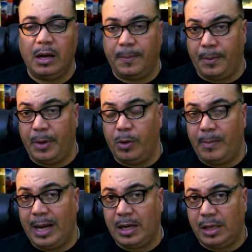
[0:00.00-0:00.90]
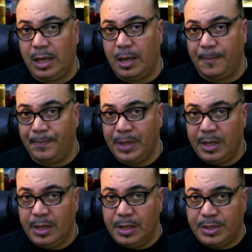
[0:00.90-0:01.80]
or promote my club.
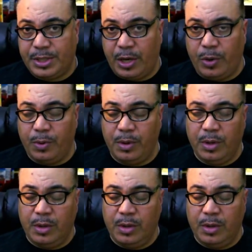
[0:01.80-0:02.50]
So,